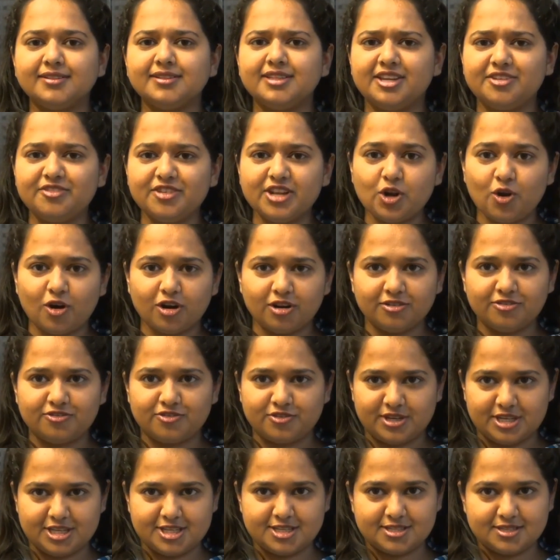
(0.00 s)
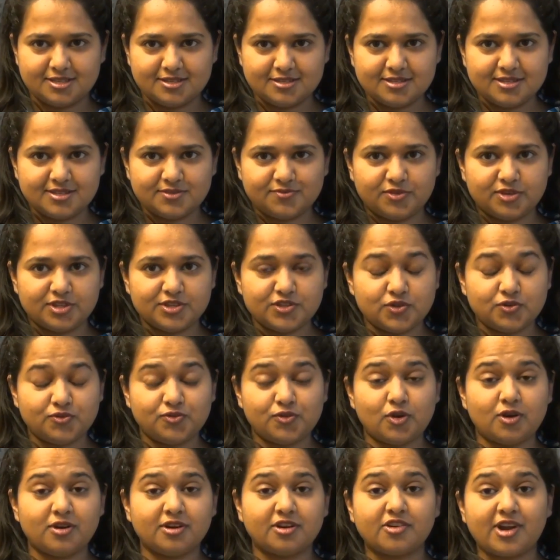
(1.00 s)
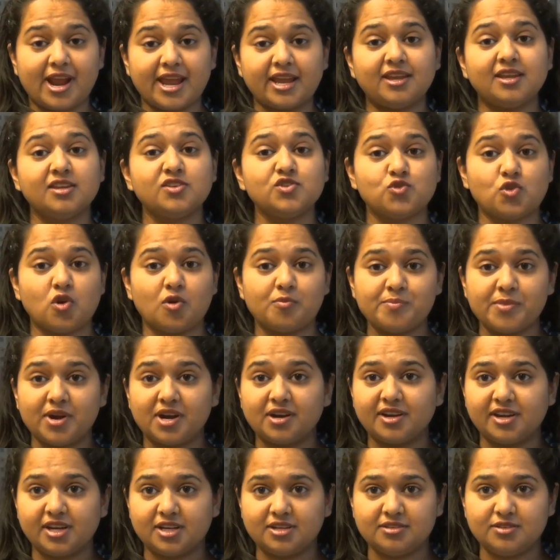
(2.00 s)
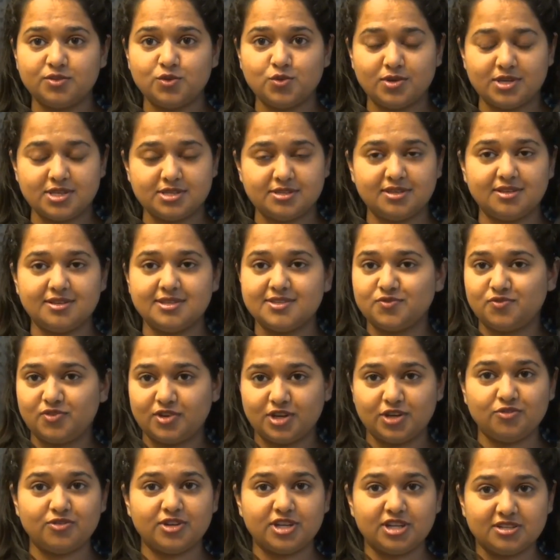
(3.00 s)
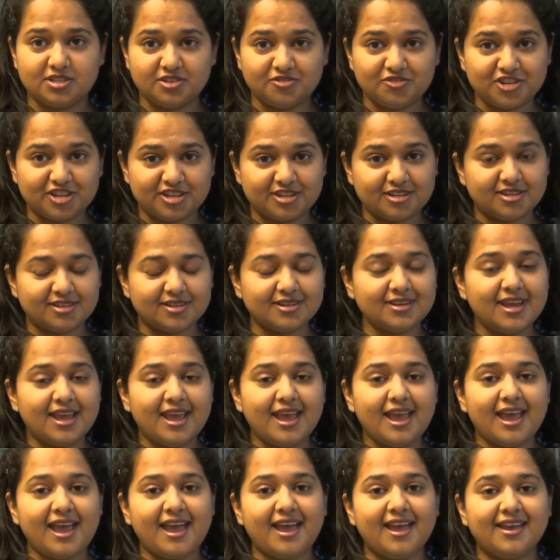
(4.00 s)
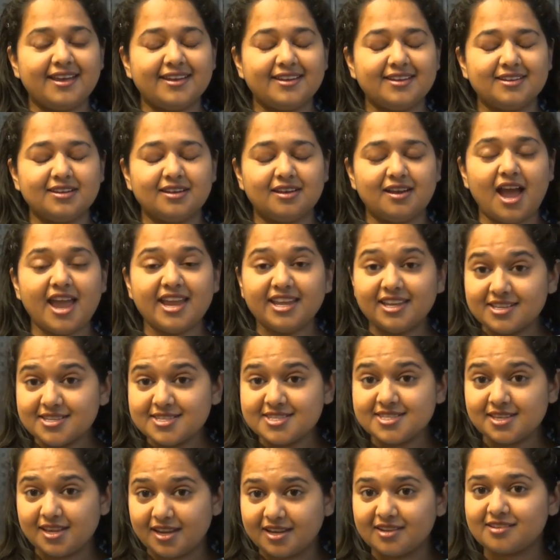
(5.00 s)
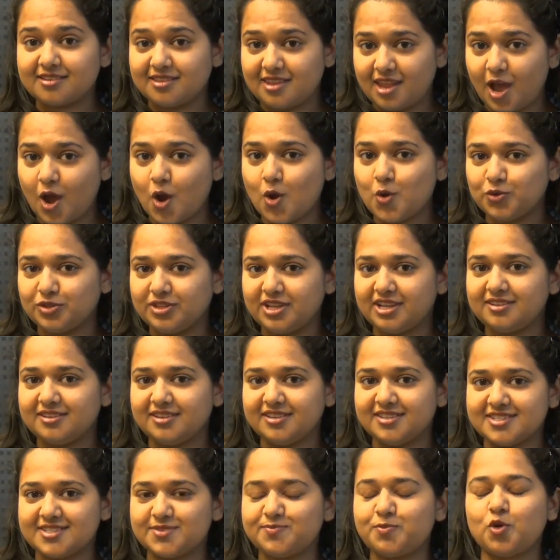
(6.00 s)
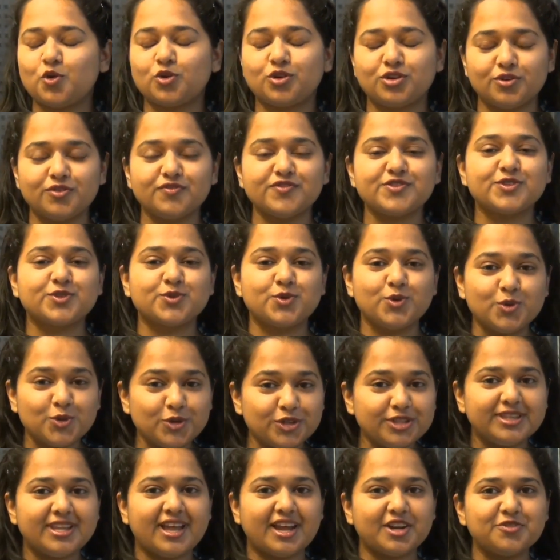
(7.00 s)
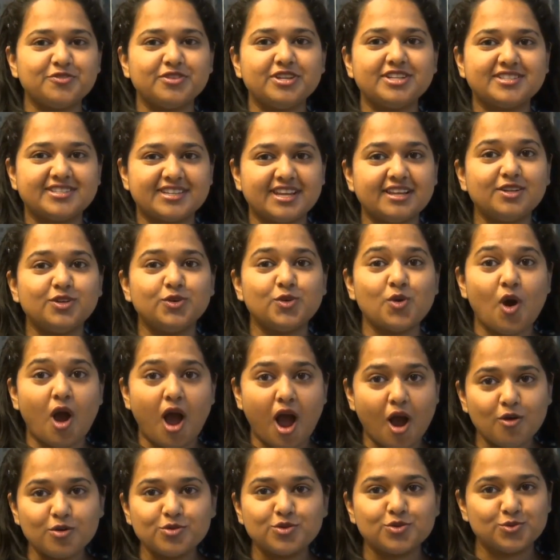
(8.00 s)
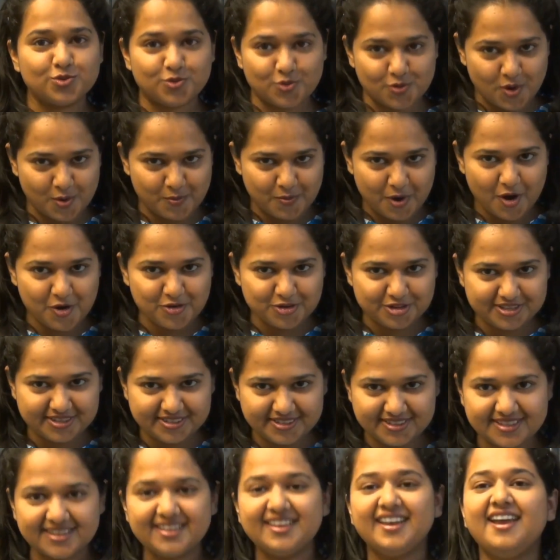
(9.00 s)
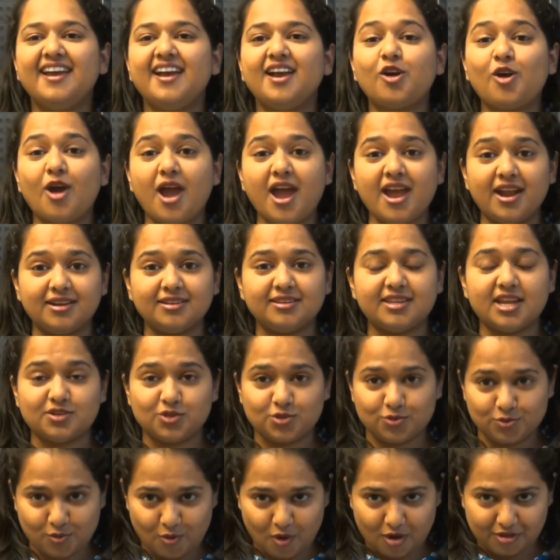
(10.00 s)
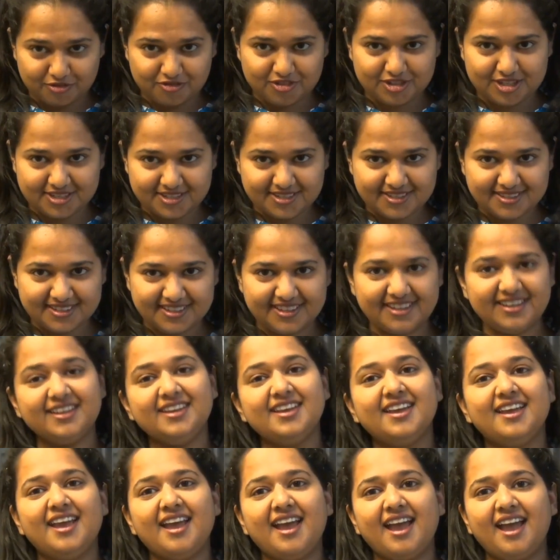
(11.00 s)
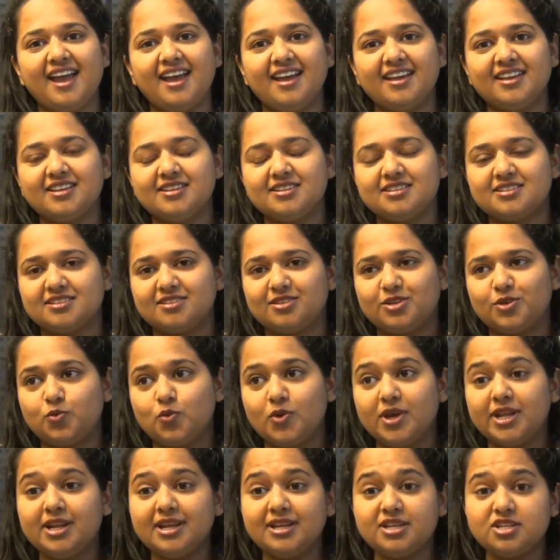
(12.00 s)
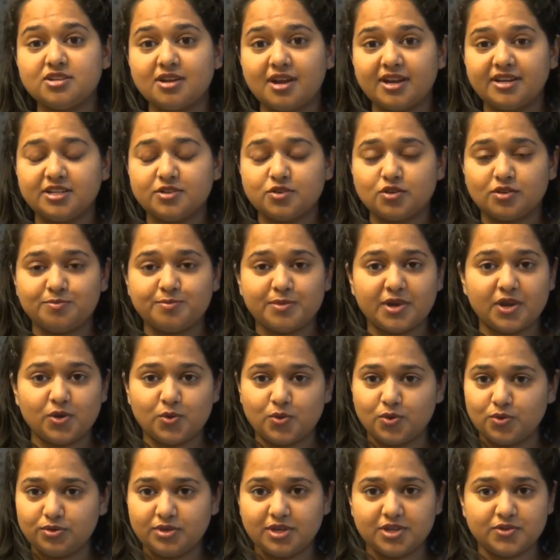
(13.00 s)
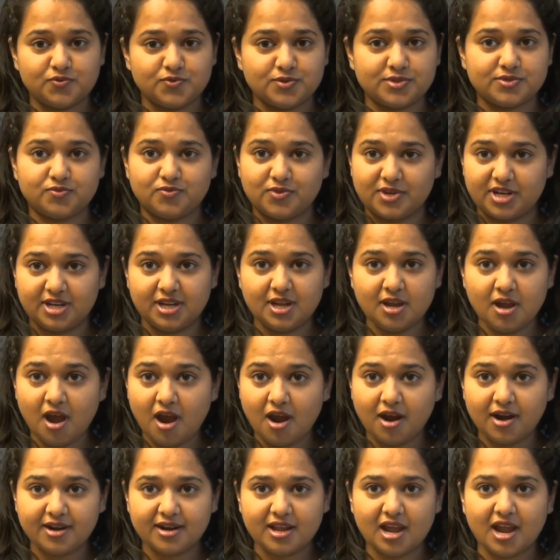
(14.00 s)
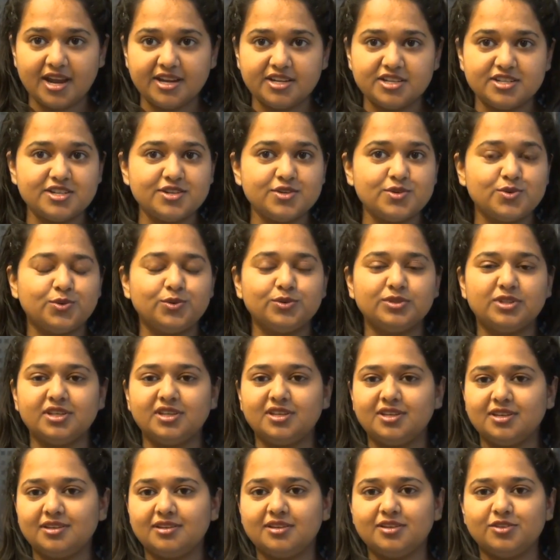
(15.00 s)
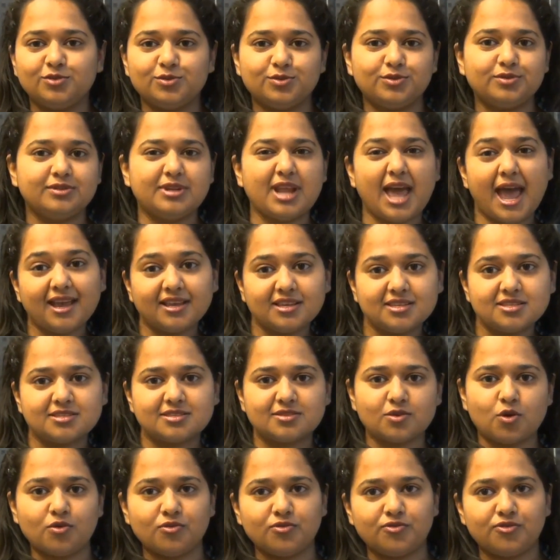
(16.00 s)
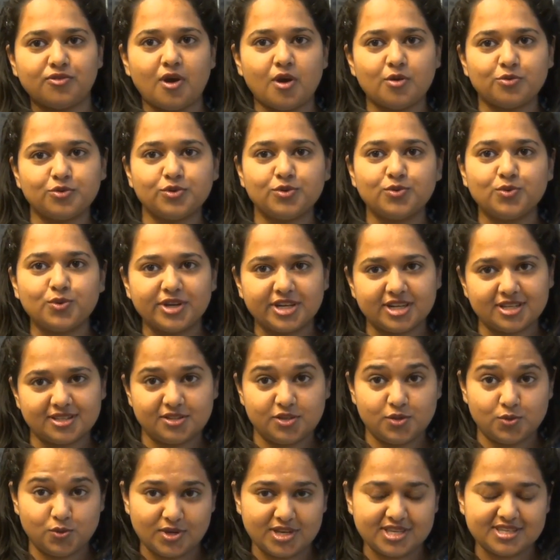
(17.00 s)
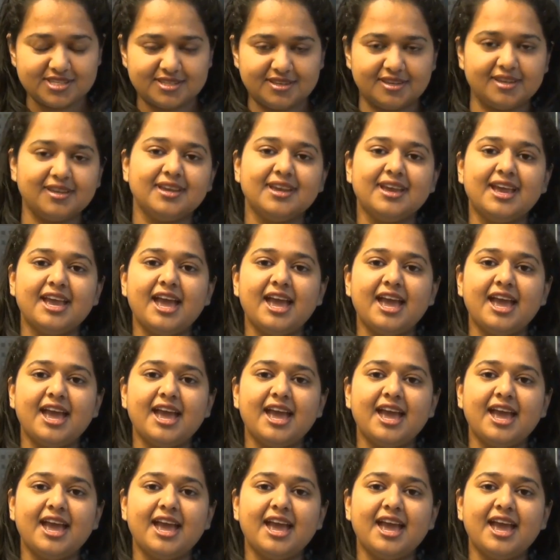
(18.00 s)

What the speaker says: There were a lot of reasons. First of all, cracking job market in USA is very, very difficult, and I can say it now that it's Portnov School that will tell you how to go about it, and that too confidently. And when I tried it on my own, it was very hard. I didn't know the knacks of how to do it in USA.